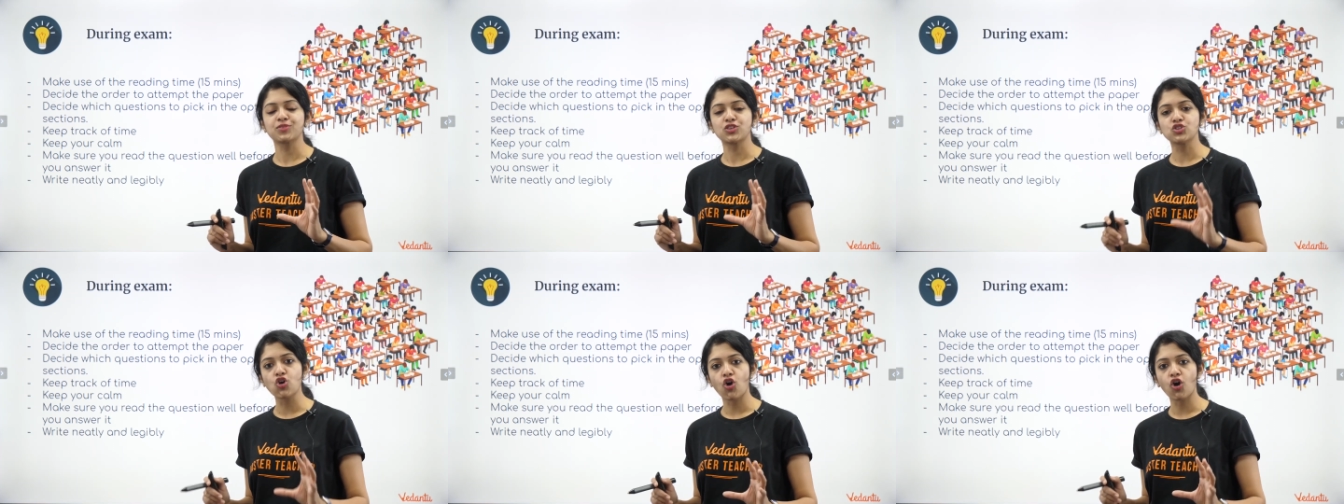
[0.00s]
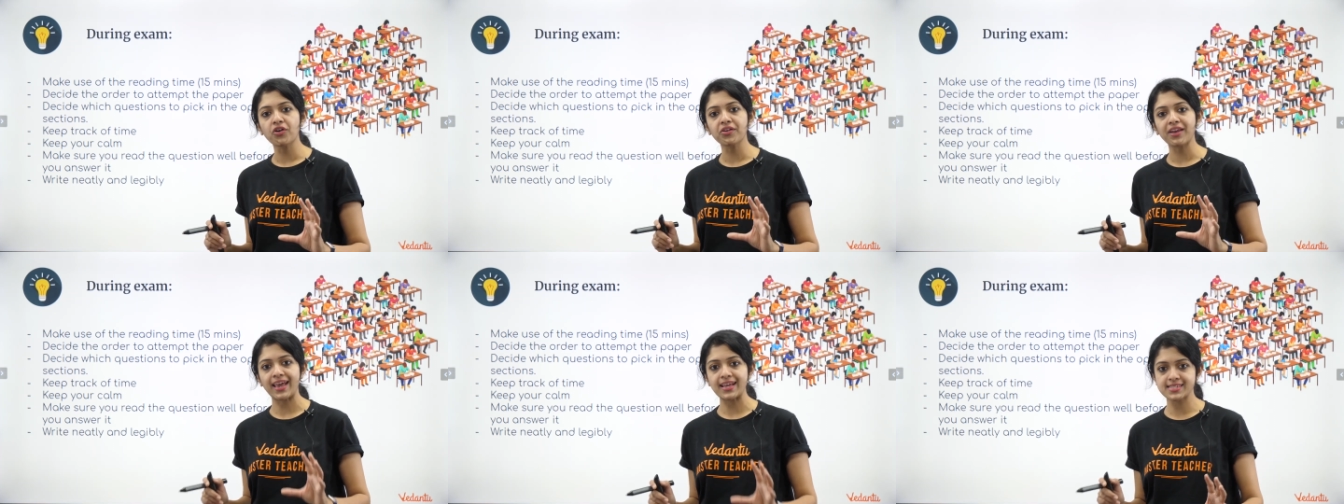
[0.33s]

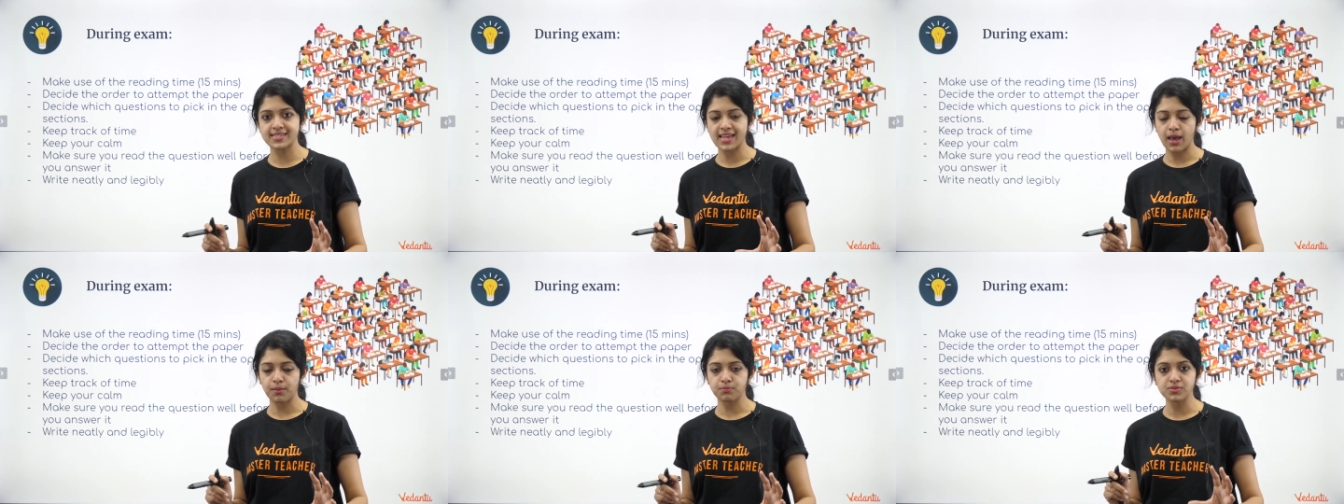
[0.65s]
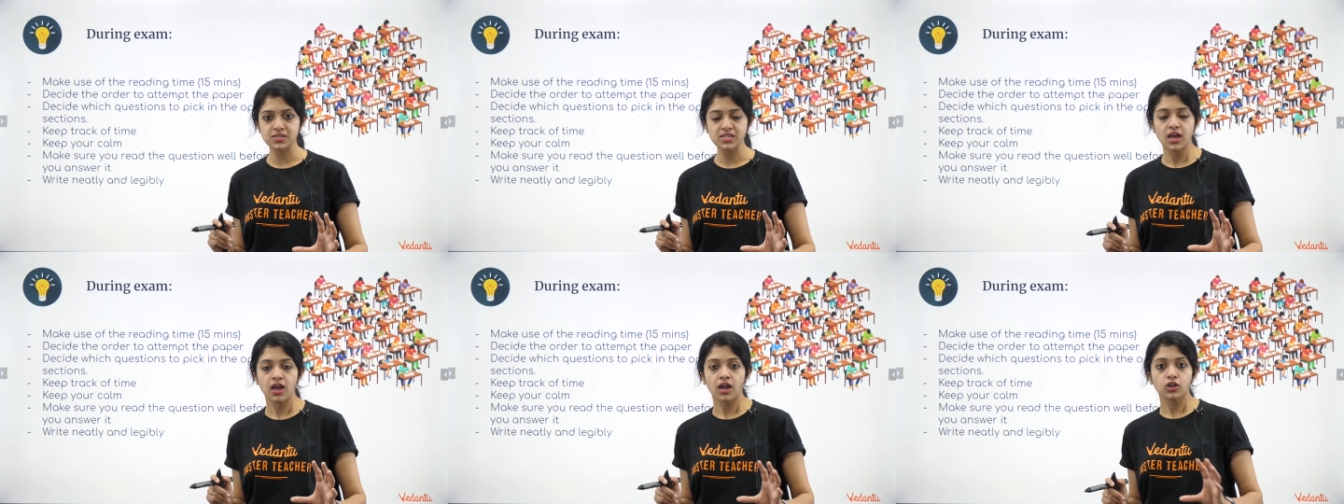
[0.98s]
Your
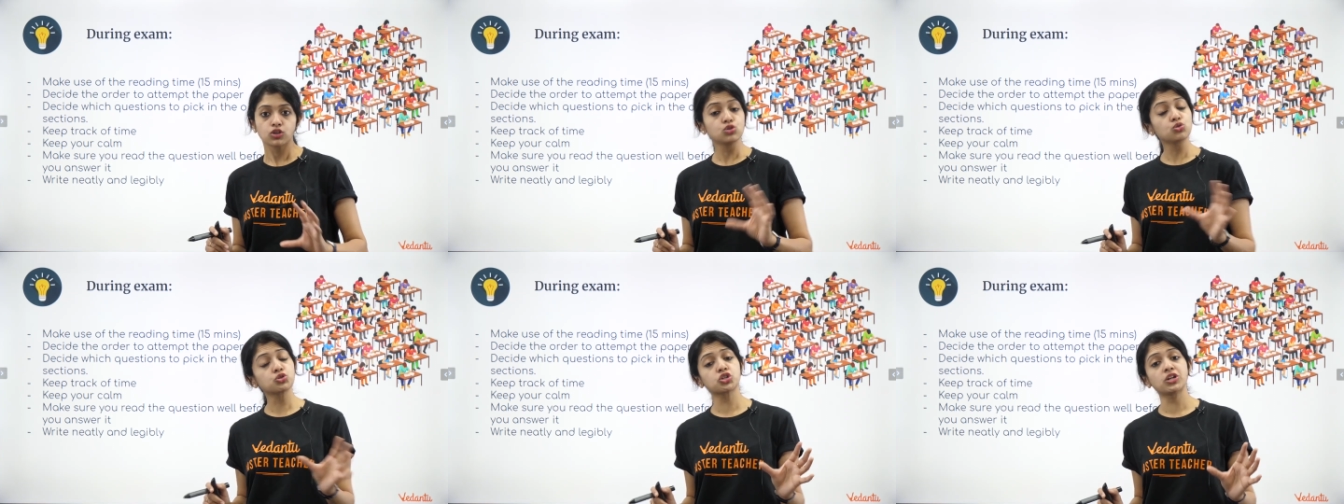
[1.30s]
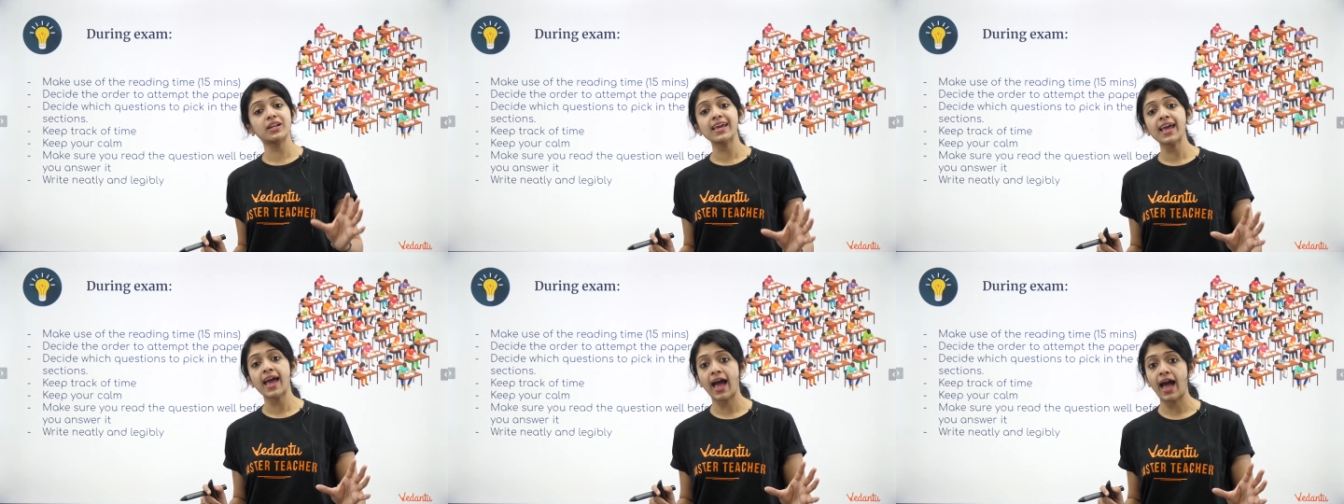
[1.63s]
exams
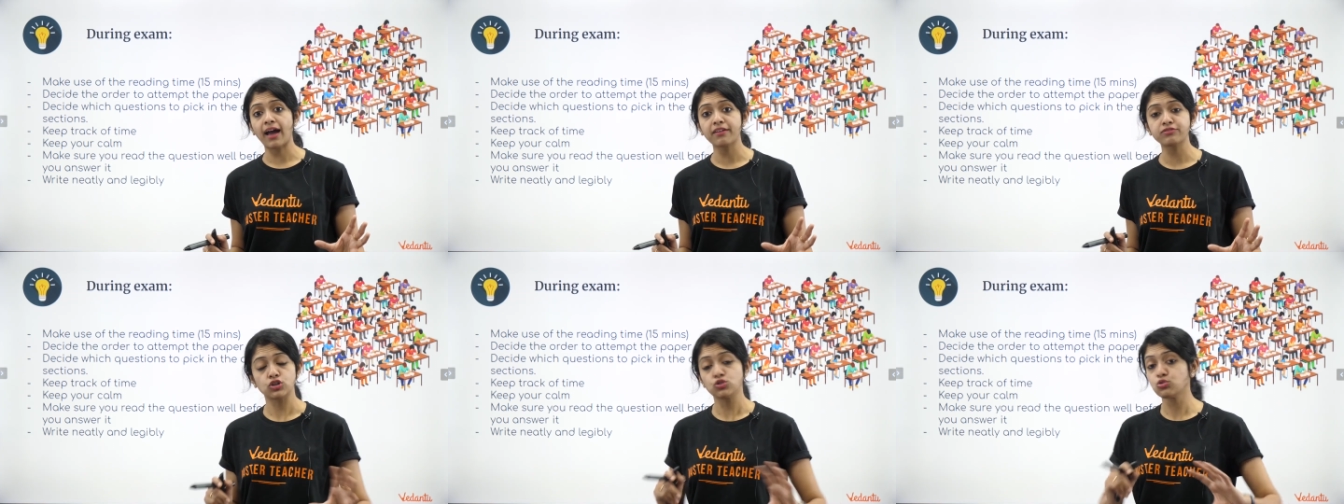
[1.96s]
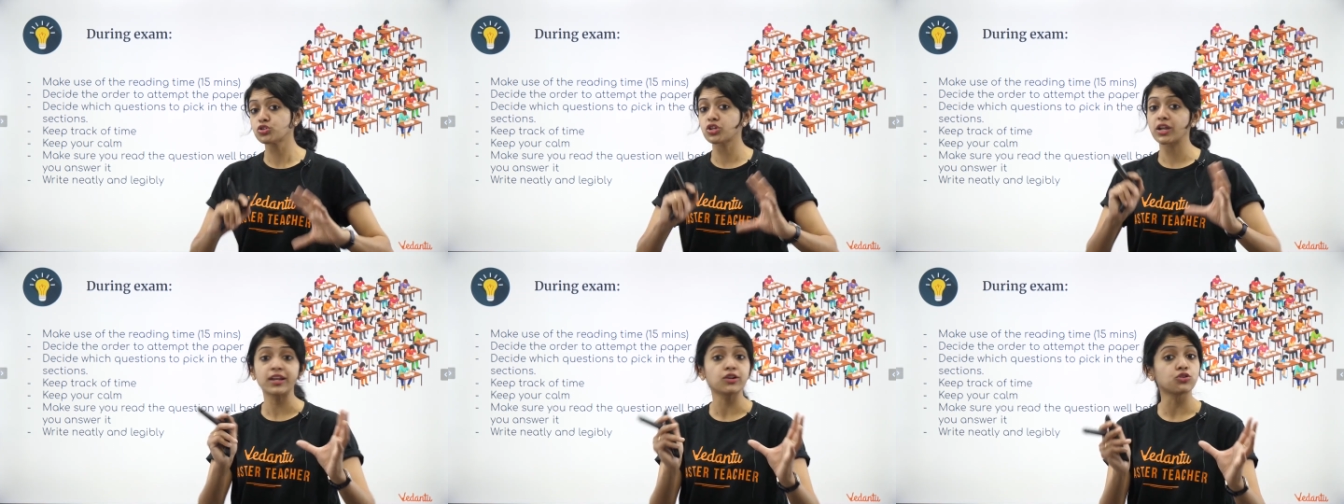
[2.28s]

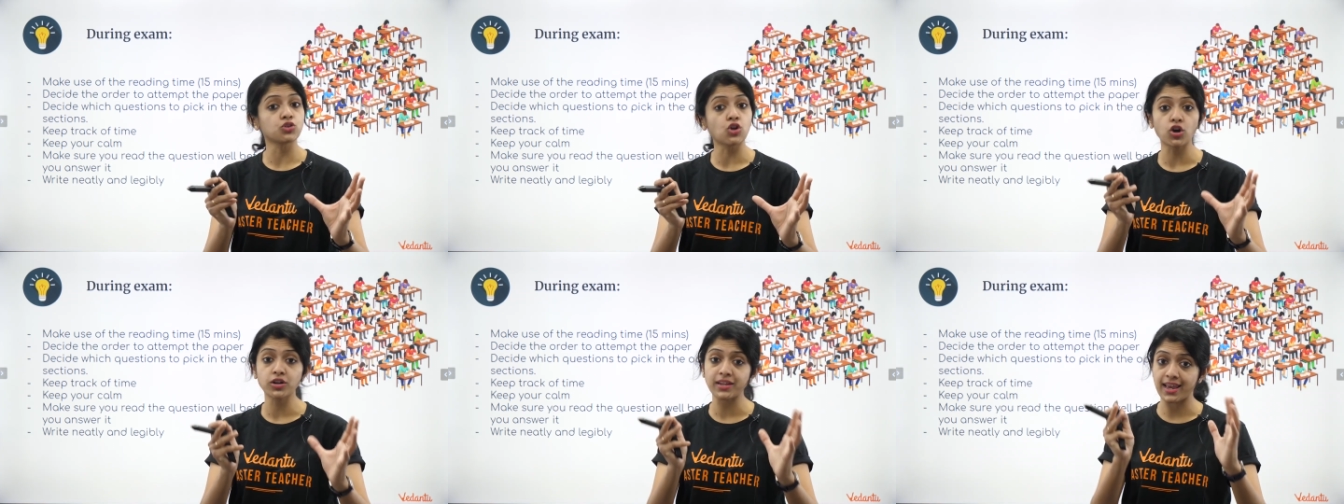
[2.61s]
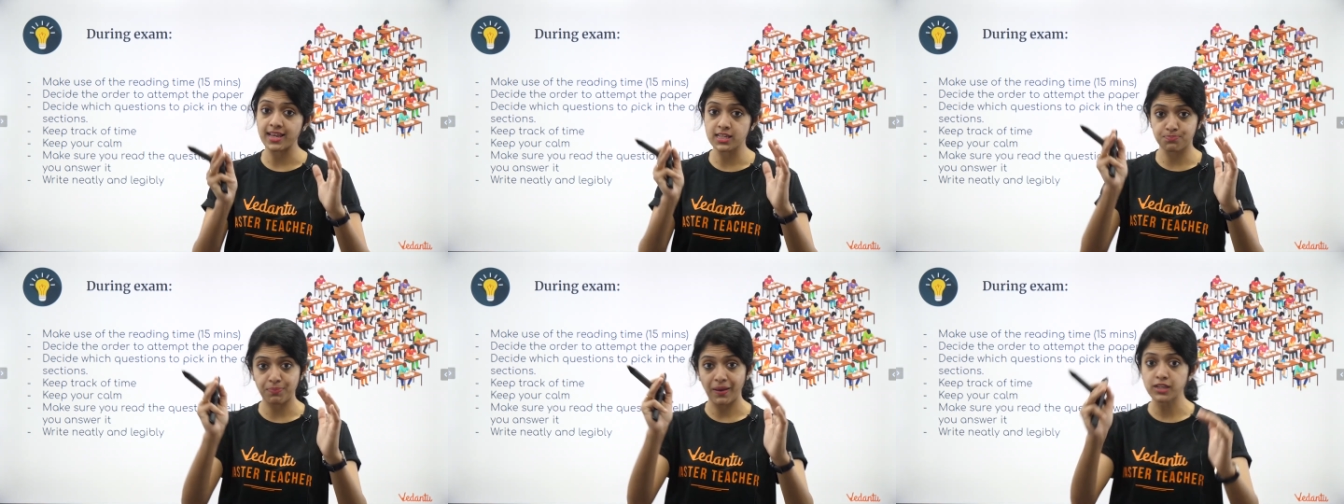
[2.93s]
usually do not
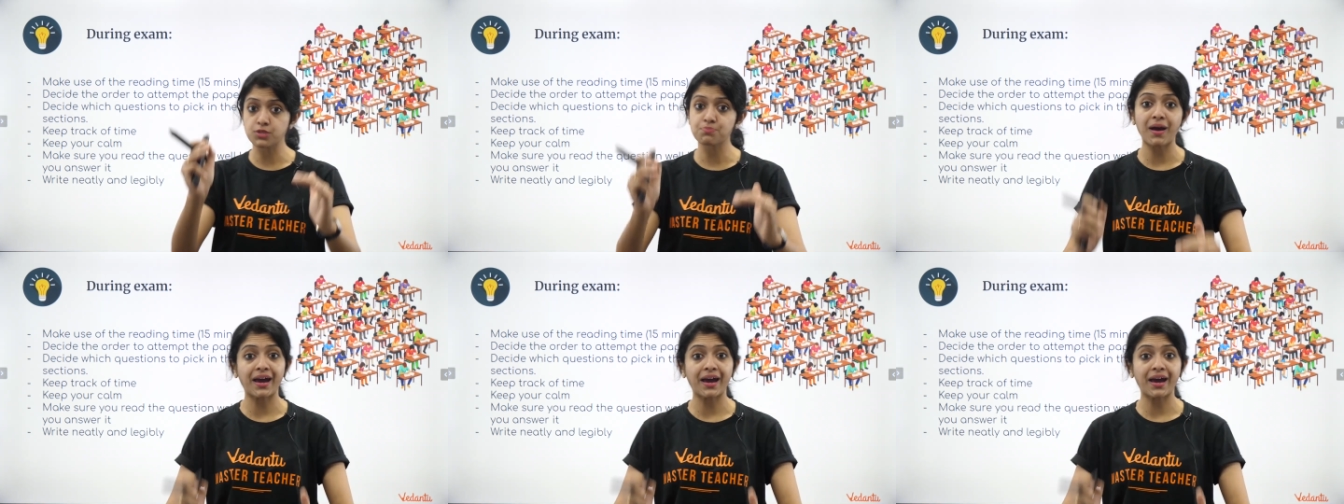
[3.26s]
expect